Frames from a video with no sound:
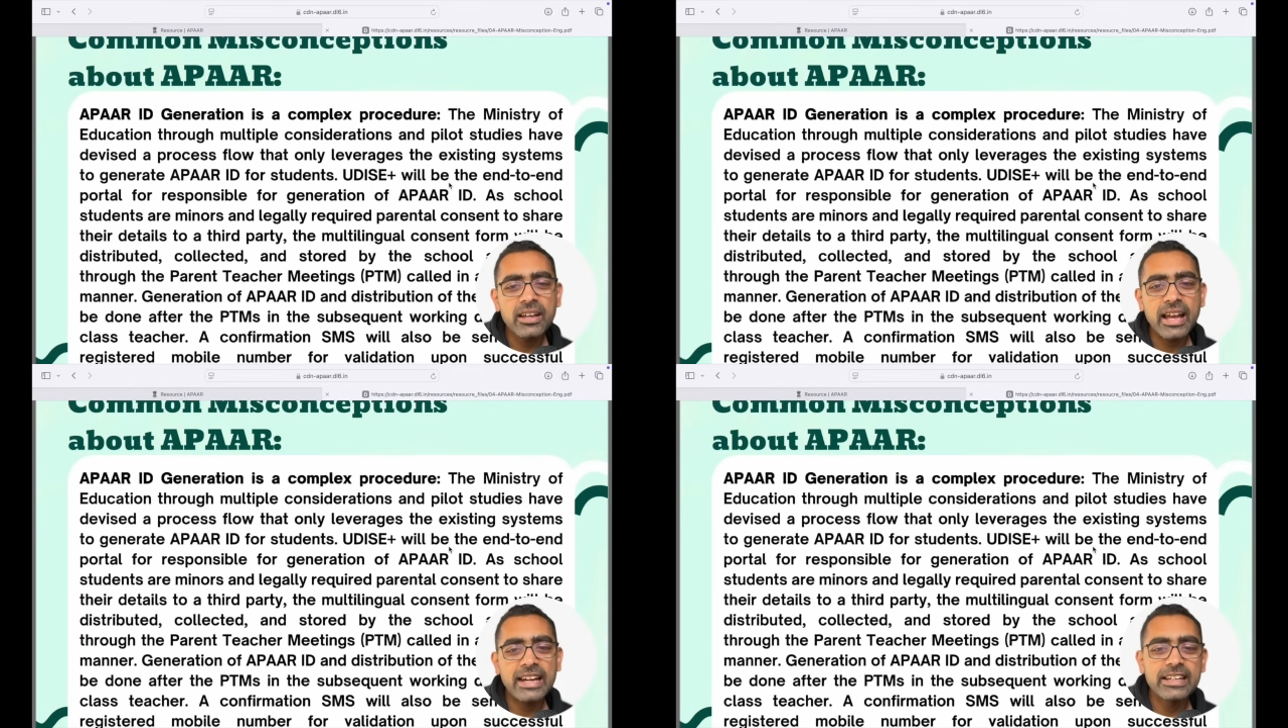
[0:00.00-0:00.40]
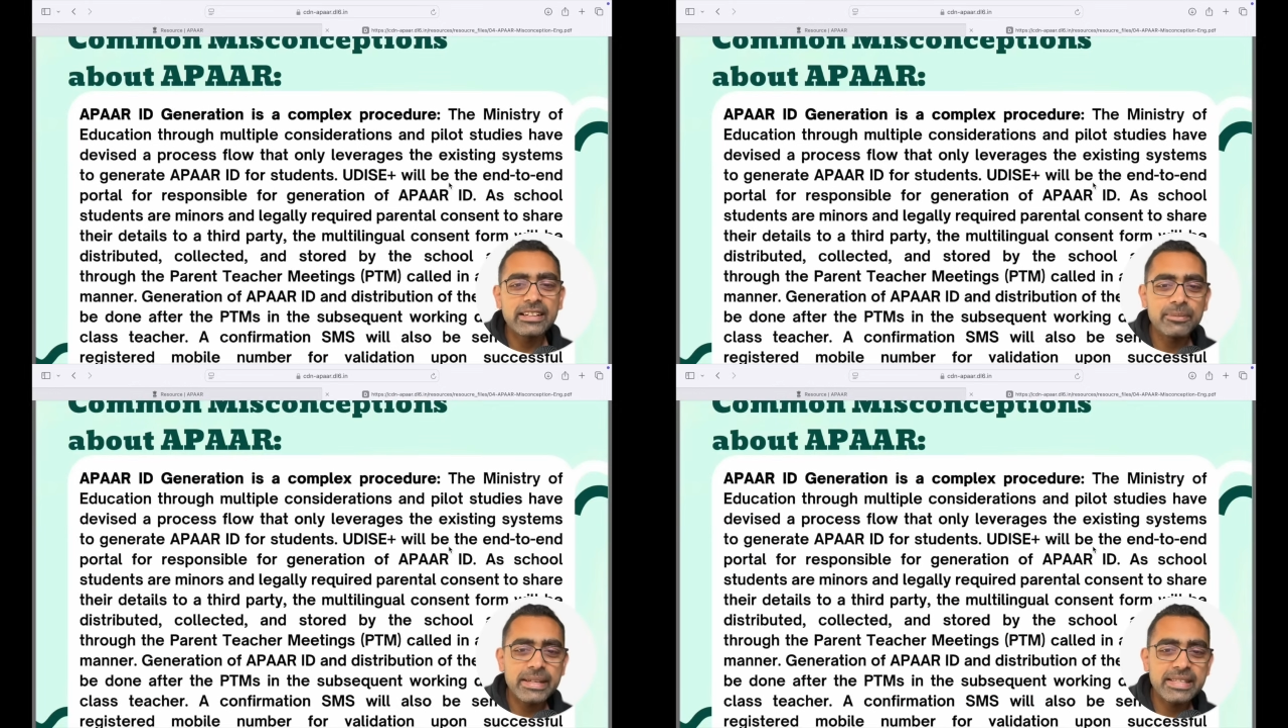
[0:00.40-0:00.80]

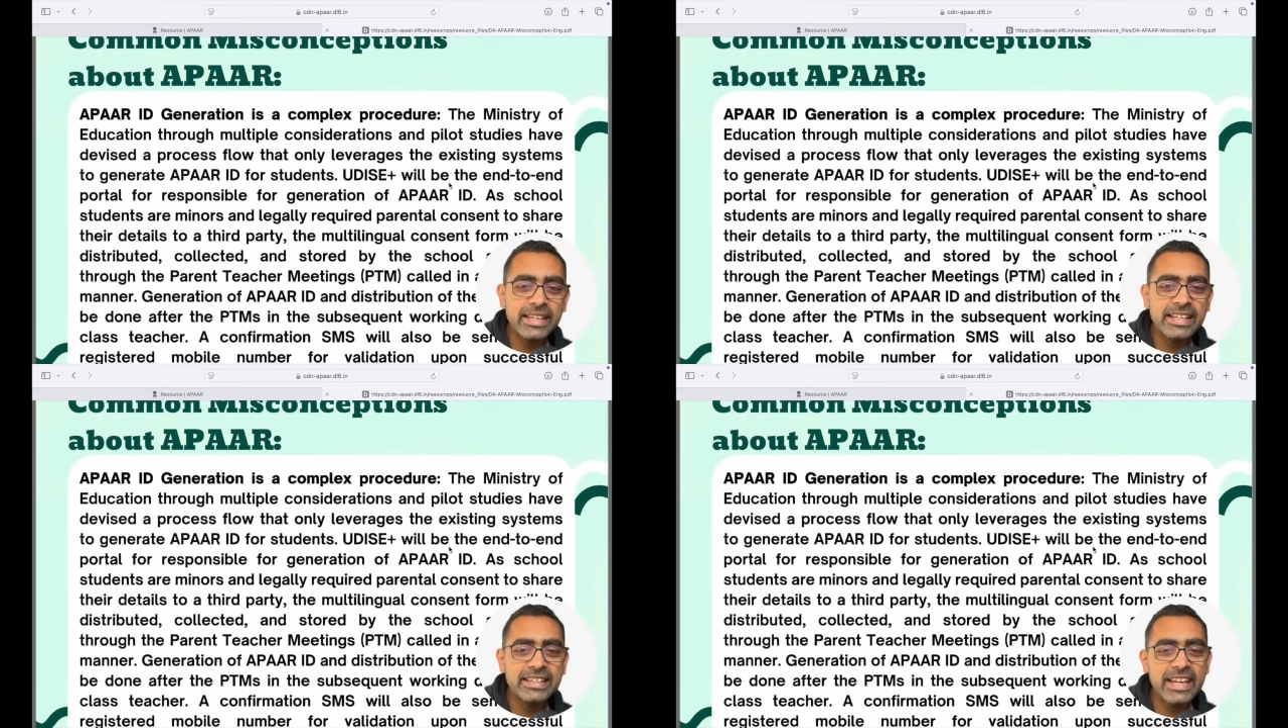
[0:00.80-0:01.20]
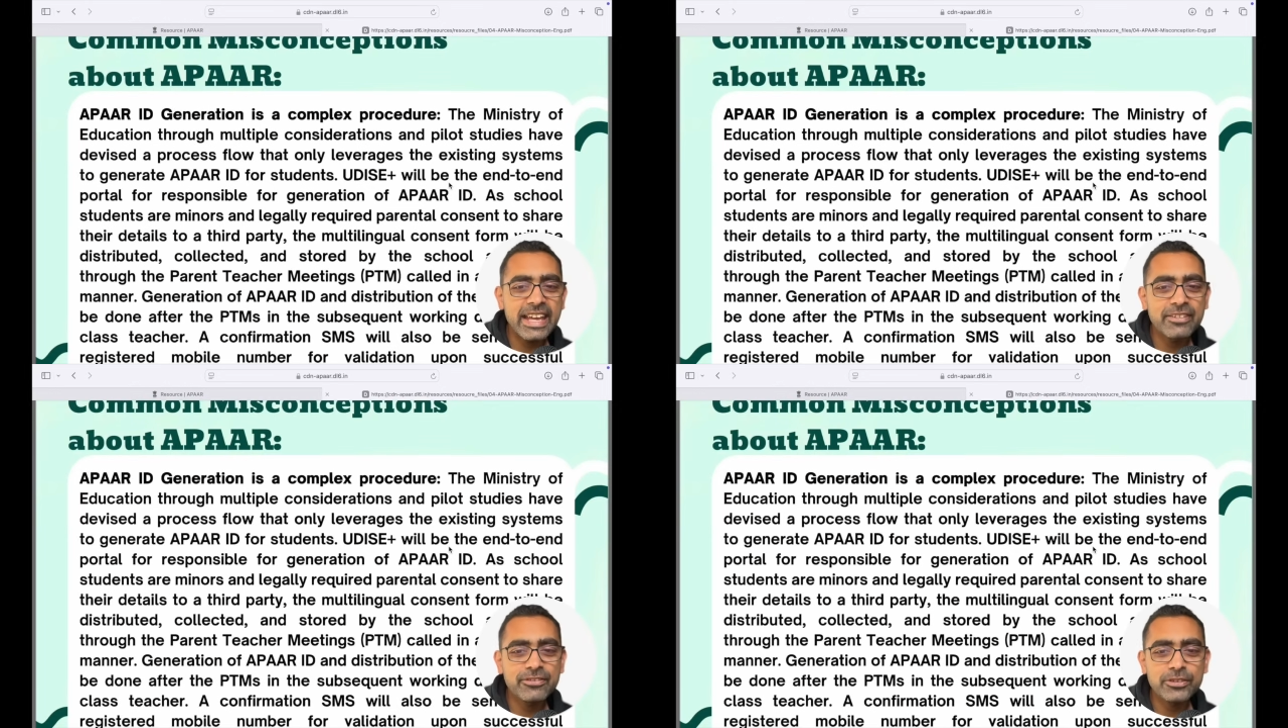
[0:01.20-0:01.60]
and basically they
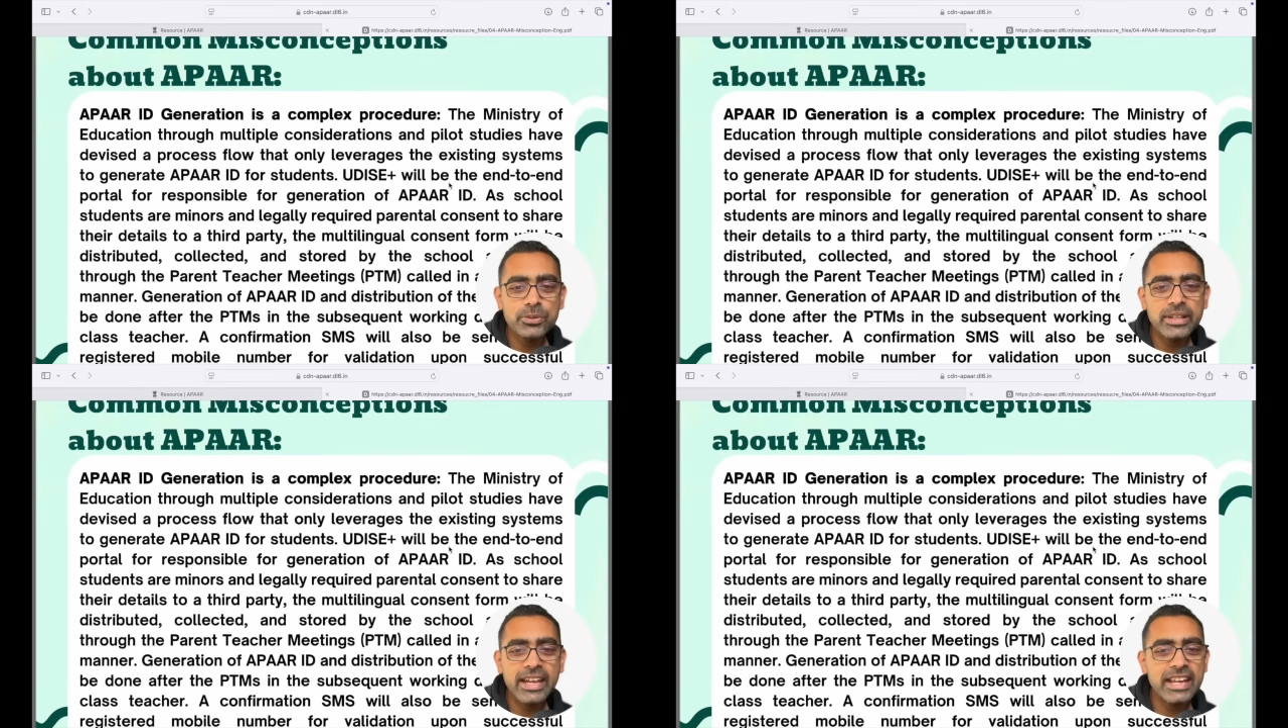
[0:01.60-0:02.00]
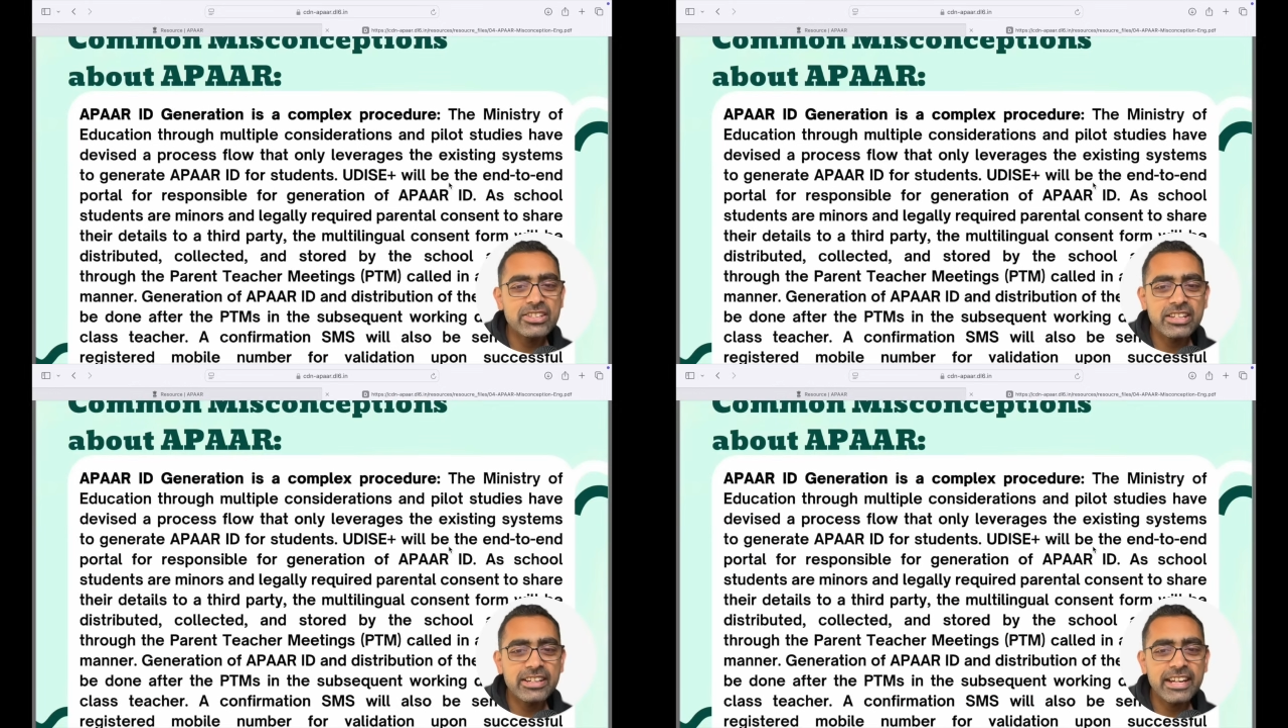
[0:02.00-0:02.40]
can
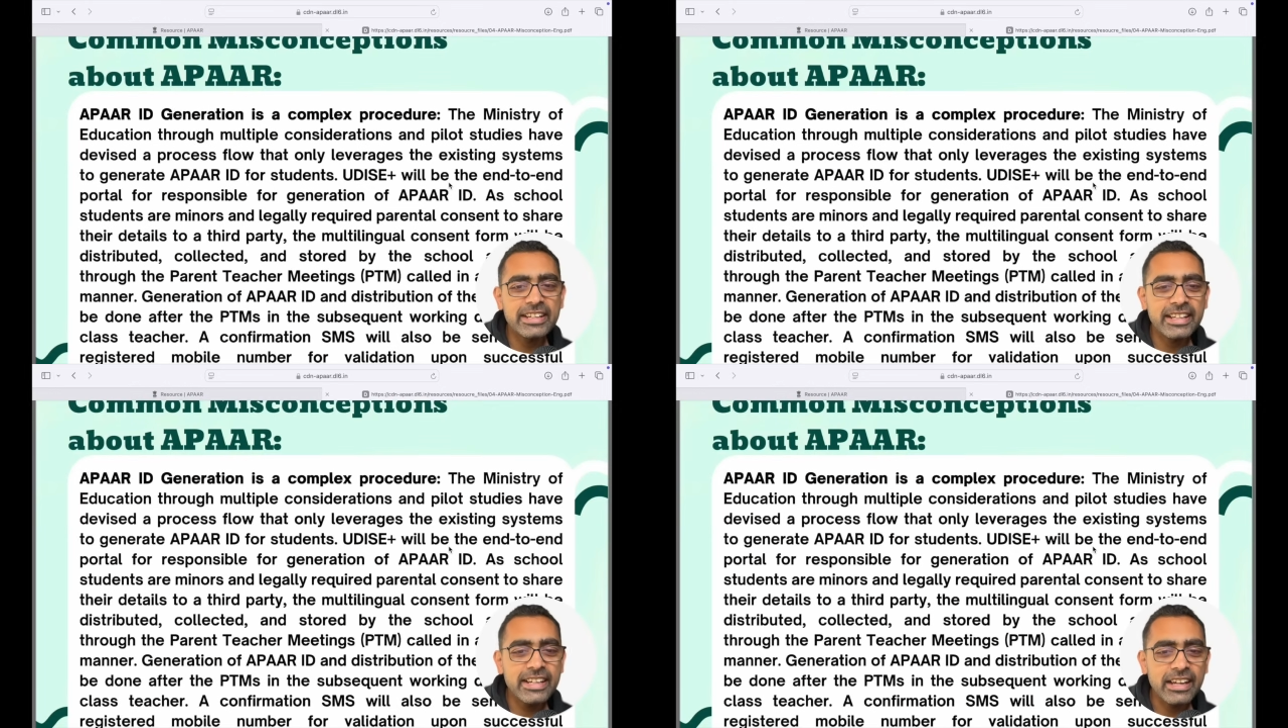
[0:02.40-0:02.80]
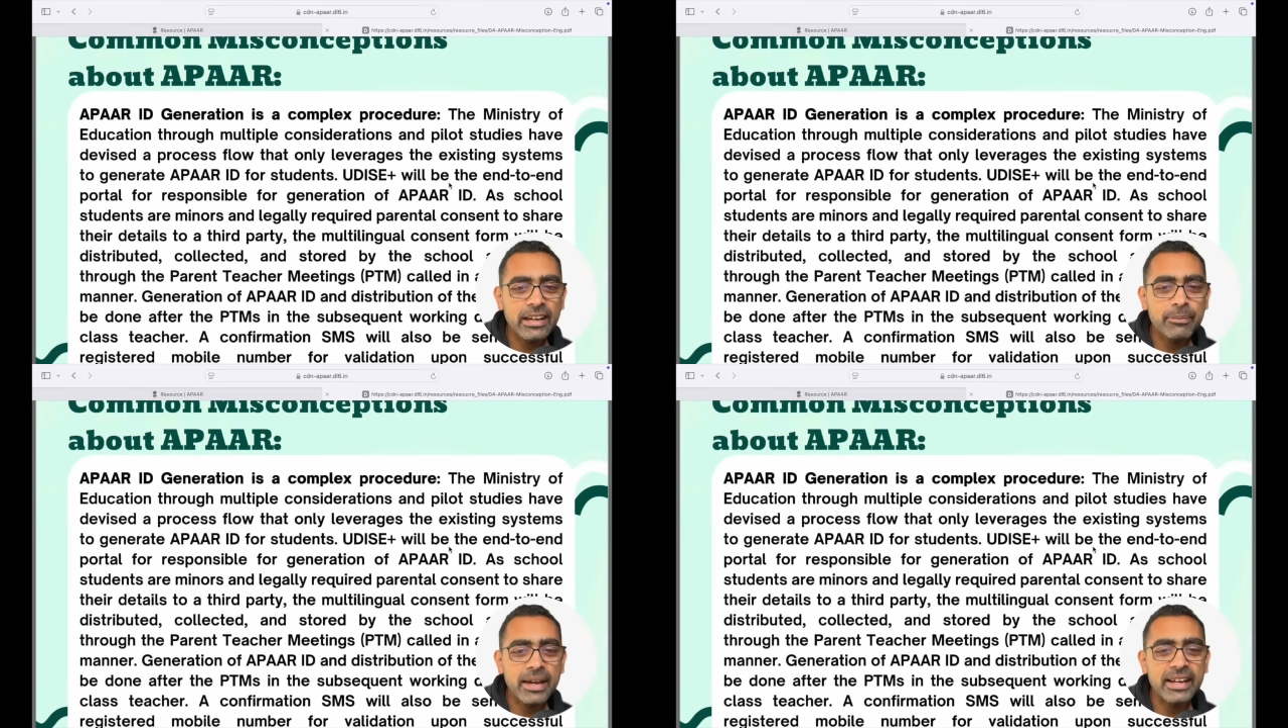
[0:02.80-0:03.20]
generate the
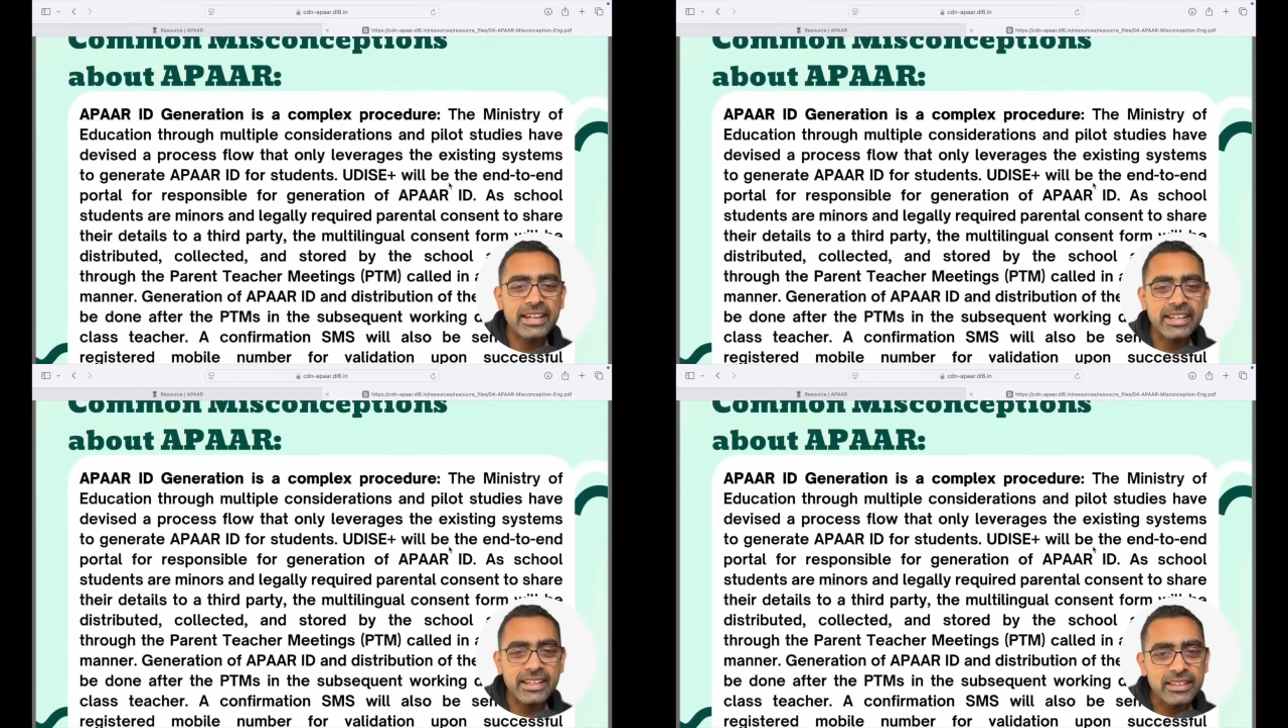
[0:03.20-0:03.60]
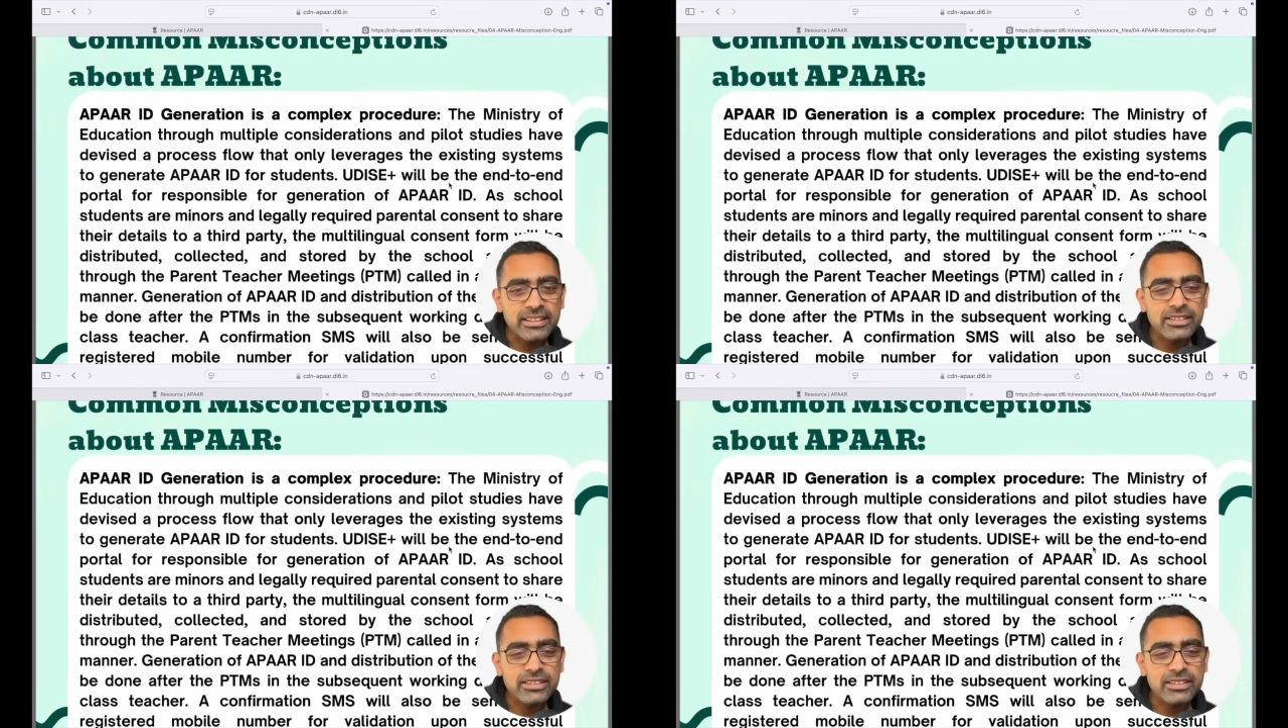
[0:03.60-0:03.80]
APAAR ID.